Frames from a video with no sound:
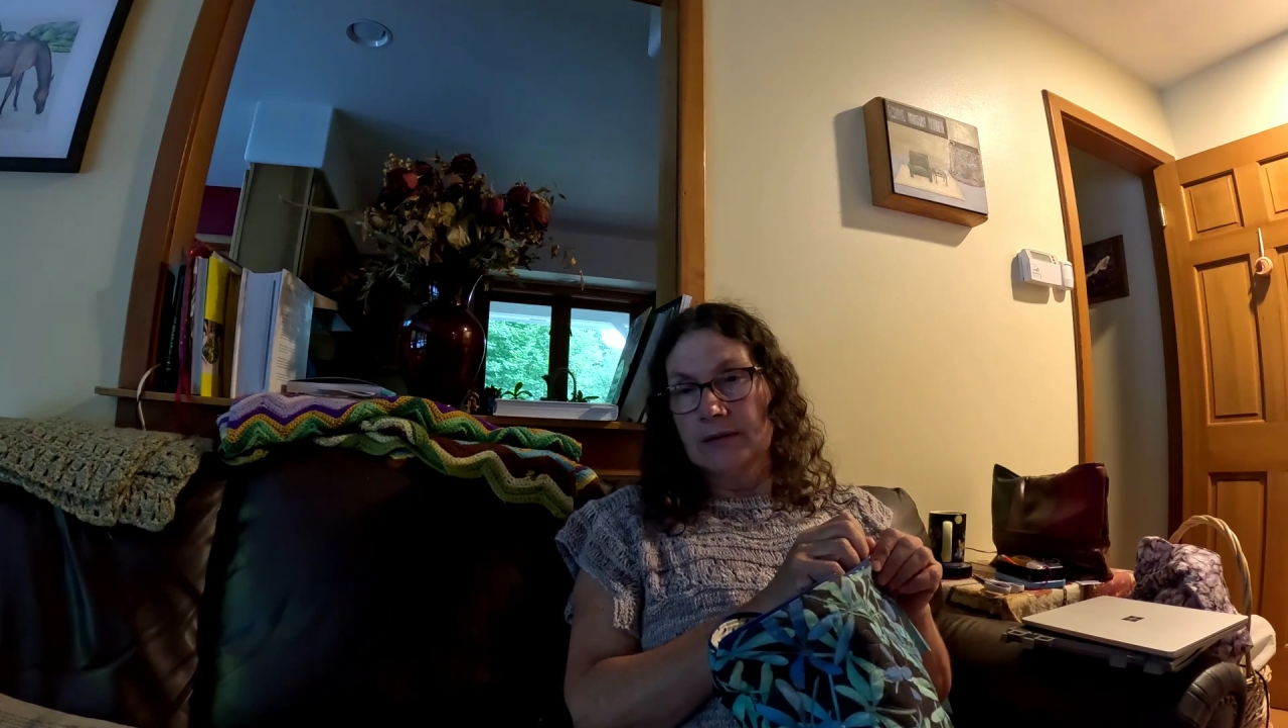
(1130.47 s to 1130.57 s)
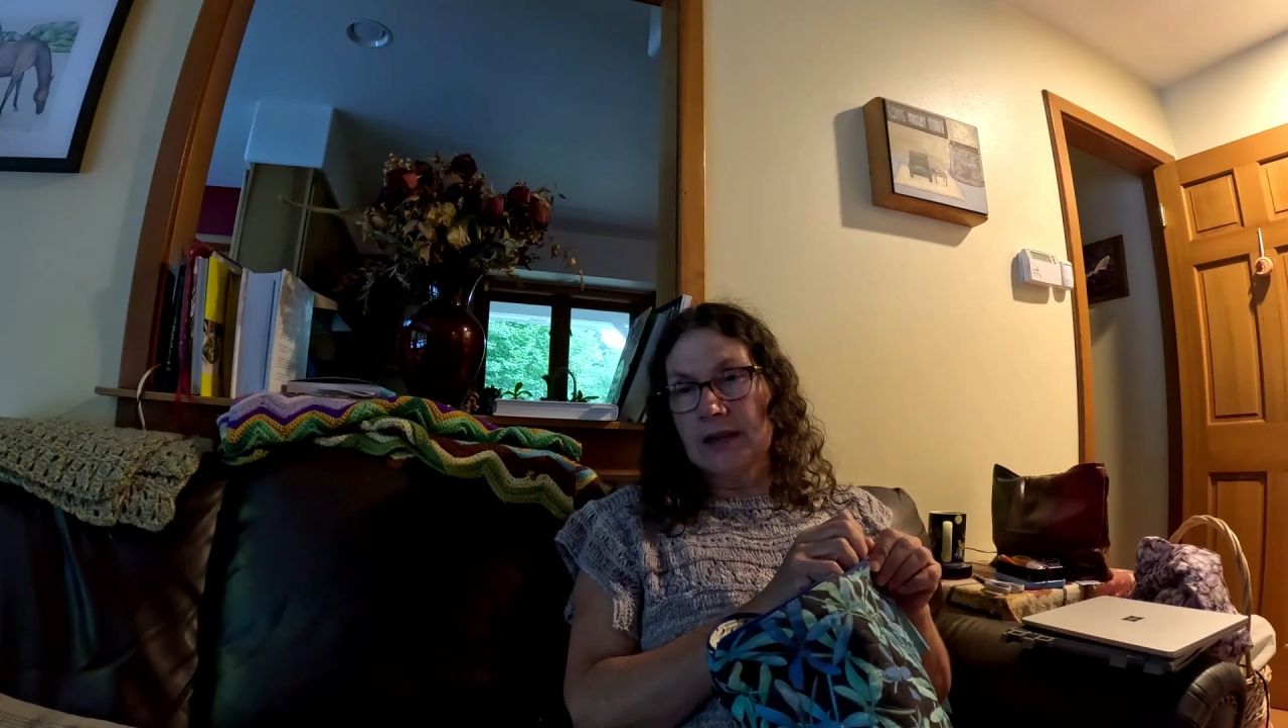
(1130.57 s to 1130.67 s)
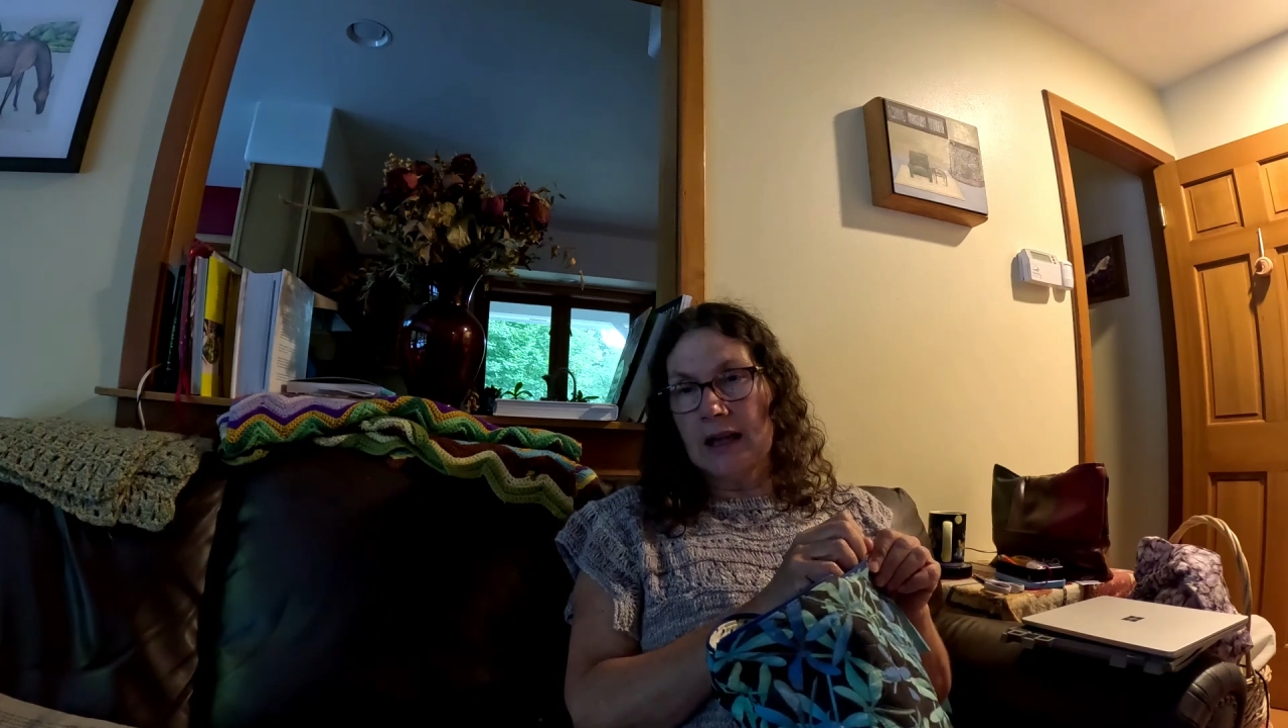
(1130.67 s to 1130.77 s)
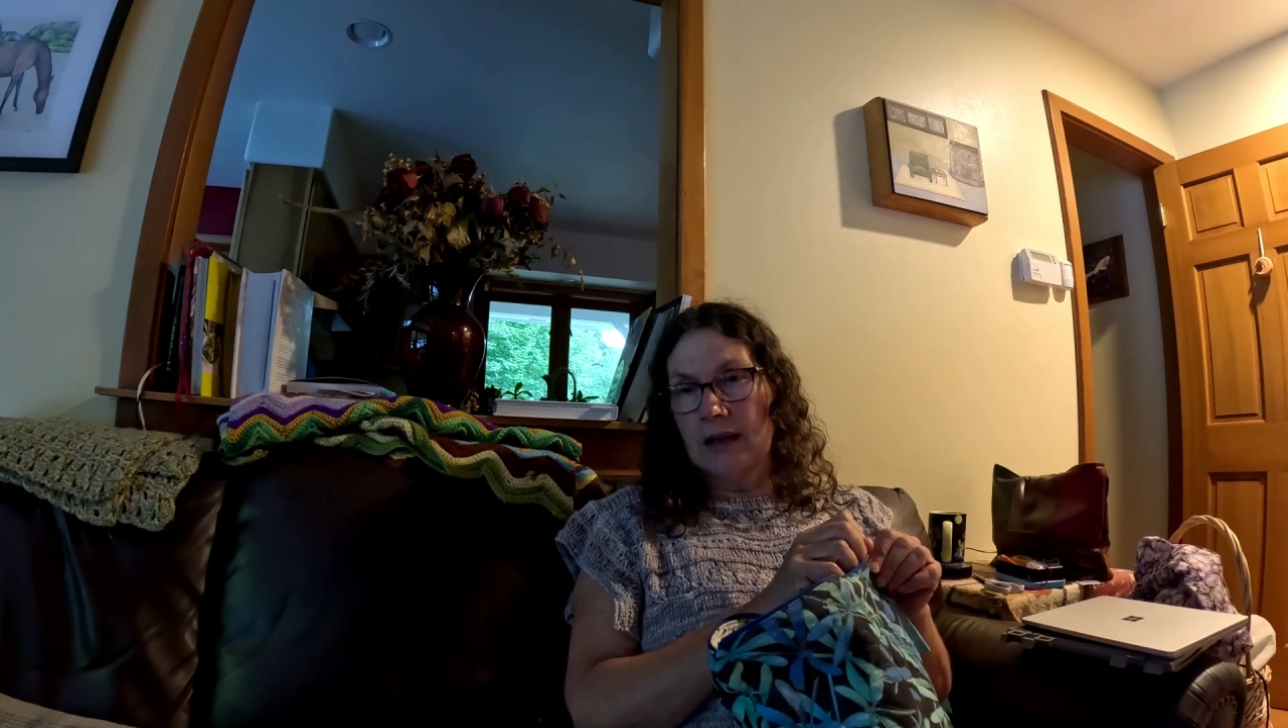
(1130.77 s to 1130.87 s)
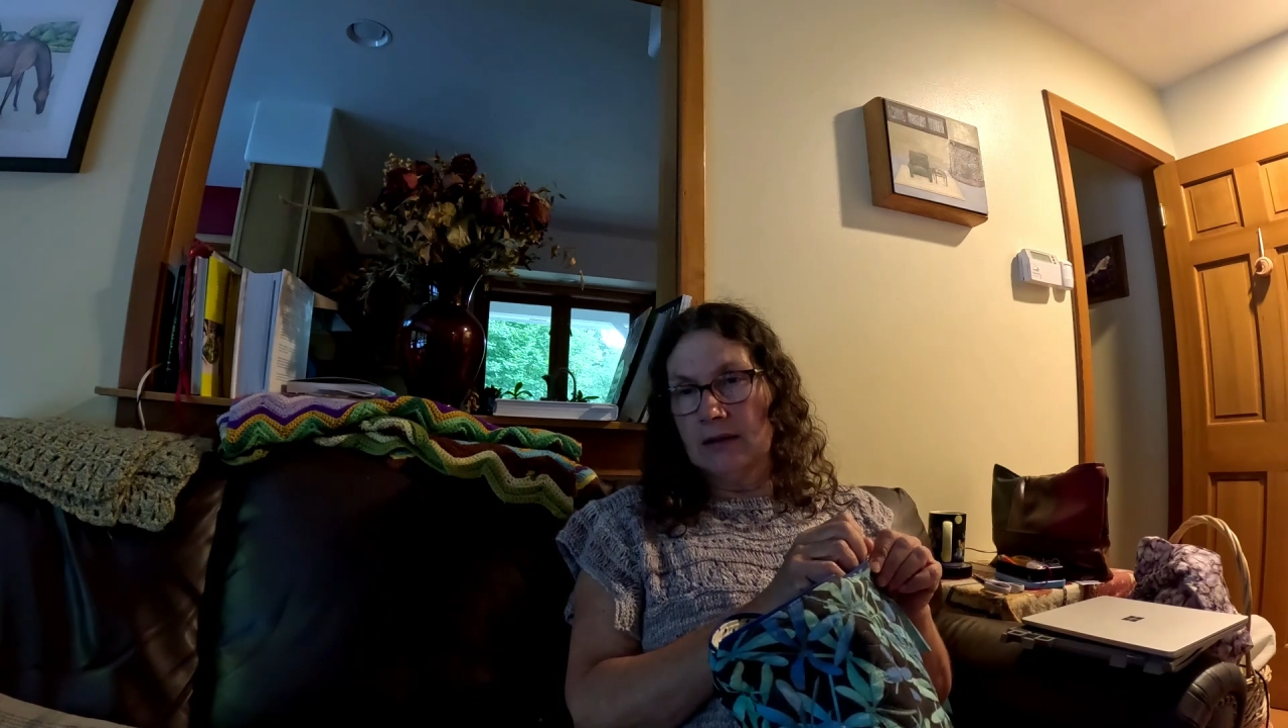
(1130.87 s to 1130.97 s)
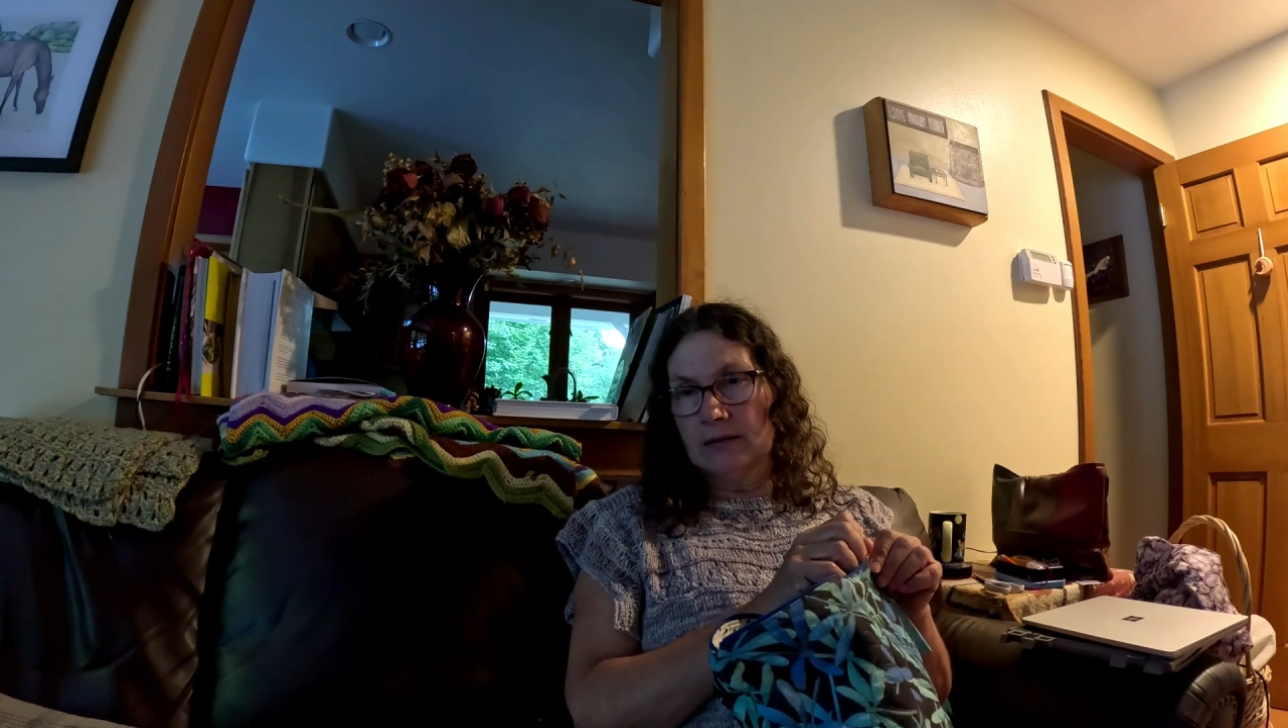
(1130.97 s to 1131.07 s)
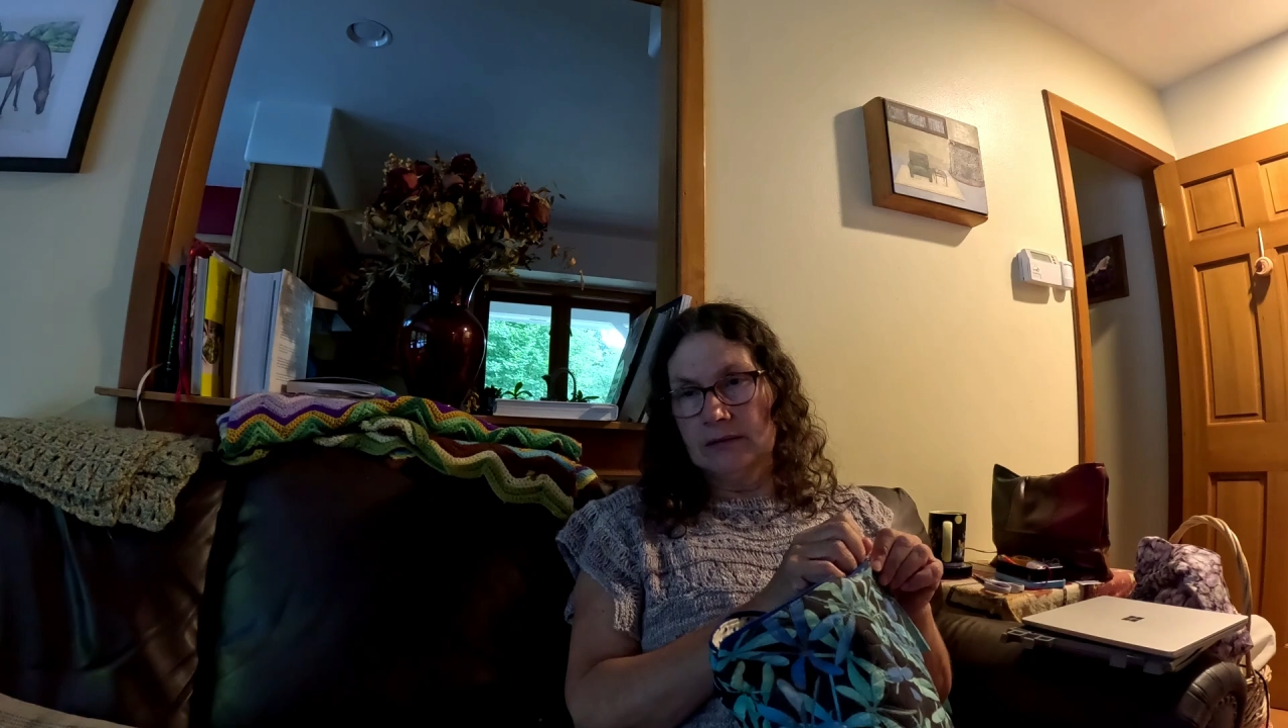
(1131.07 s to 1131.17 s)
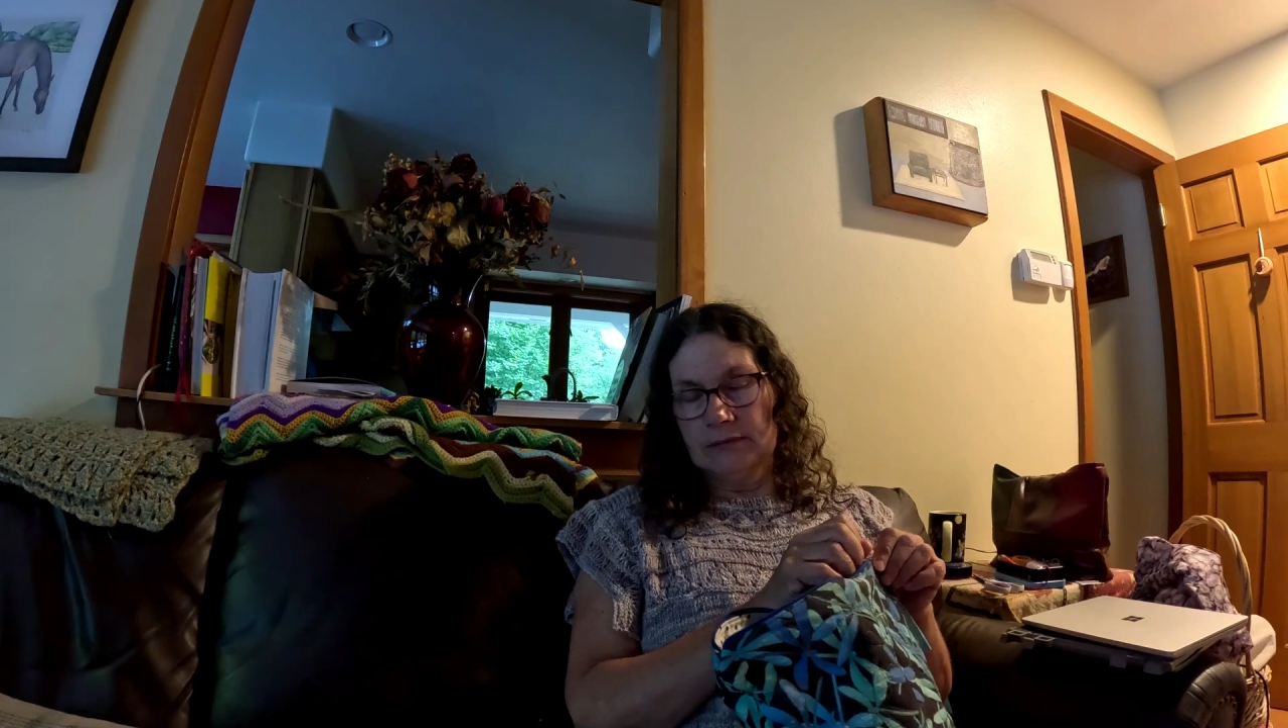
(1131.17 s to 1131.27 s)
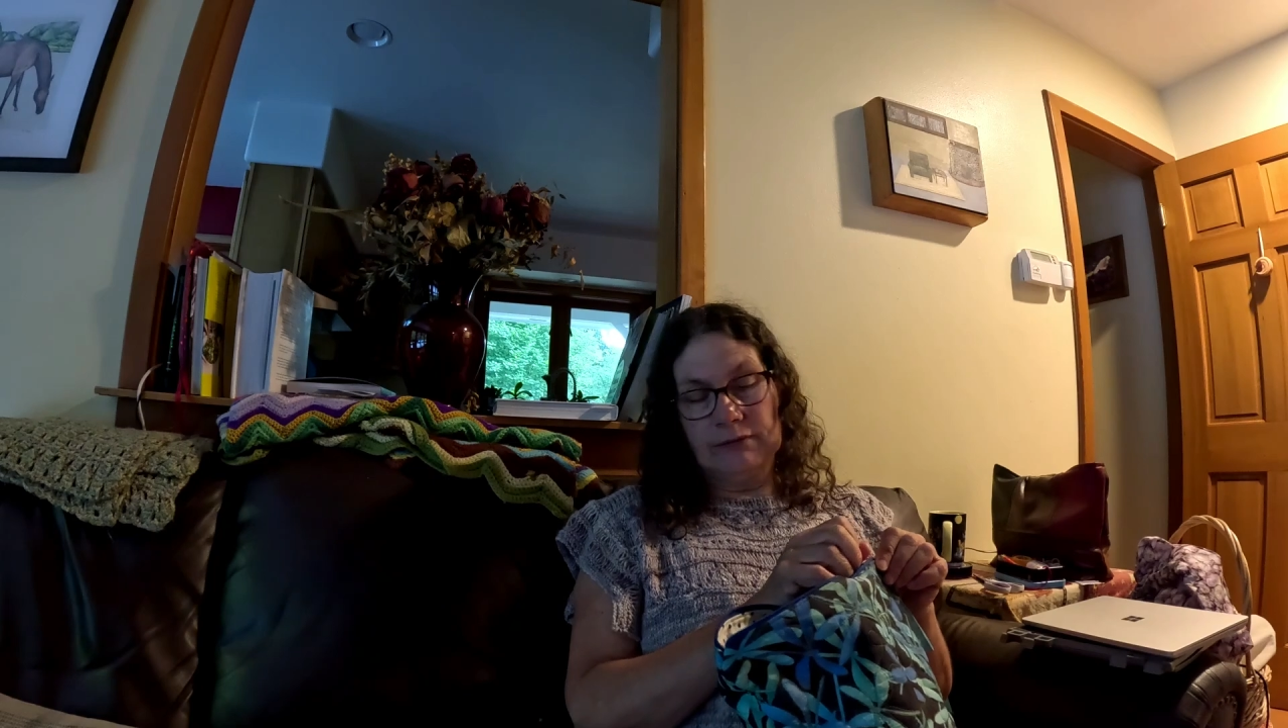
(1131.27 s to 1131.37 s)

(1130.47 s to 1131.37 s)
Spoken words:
10,